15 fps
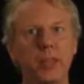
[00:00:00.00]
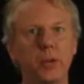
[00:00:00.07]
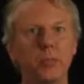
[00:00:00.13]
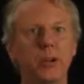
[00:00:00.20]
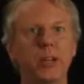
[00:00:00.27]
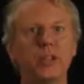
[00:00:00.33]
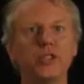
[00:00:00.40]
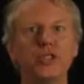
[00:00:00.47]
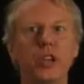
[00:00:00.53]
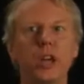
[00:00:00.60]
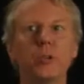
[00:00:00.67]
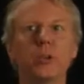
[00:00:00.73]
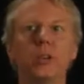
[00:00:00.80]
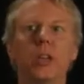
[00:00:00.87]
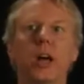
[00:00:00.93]
then we're going to
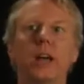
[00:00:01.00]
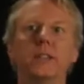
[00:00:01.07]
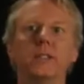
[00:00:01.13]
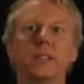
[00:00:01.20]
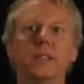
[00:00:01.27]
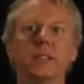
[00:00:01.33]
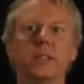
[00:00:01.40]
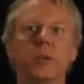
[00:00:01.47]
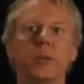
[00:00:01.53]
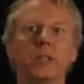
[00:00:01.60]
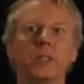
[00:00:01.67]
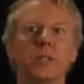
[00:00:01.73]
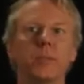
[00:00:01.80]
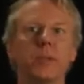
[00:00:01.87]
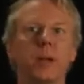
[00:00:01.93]
generalize this to
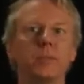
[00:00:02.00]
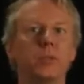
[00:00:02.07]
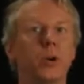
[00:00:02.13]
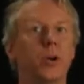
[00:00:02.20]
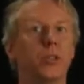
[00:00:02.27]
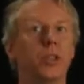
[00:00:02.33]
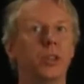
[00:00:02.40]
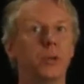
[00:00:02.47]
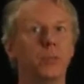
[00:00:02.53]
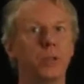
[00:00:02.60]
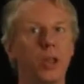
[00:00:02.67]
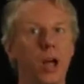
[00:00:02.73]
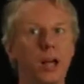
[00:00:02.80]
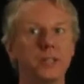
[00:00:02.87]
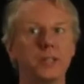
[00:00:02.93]
what's sometimes called the
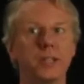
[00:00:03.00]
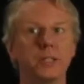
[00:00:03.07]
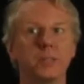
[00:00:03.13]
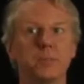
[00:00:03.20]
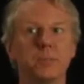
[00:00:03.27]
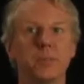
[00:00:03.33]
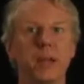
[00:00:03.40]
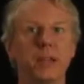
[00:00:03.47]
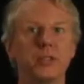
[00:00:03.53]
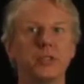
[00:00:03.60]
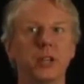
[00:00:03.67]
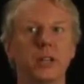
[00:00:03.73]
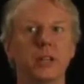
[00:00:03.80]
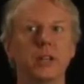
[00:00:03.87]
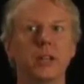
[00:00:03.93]
Laplace
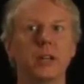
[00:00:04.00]
expansion.